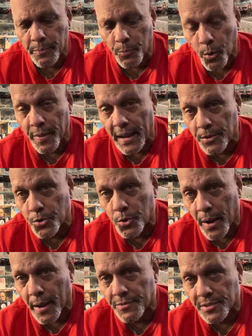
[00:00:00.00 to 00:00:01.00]
well, they do
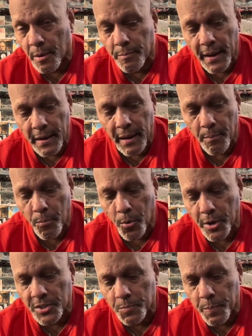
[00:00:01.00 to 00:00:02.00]
have some that get
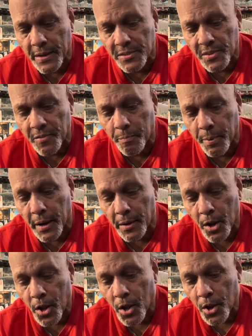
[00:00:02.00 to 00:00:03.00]
more expensive, but
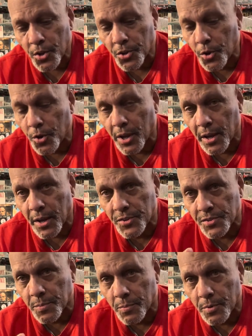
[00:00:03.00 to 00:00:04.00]
you can get
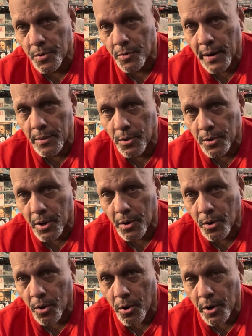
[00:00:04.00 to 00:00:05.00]
some great looking
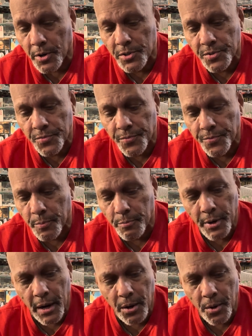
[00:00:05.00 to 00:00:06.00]
cars from
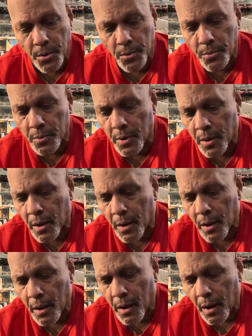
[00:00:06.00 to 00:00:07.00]
Brago.
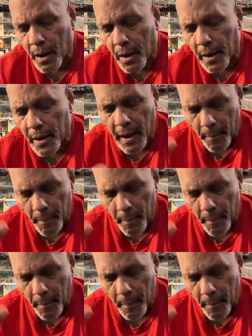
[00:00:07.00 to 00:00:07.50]
I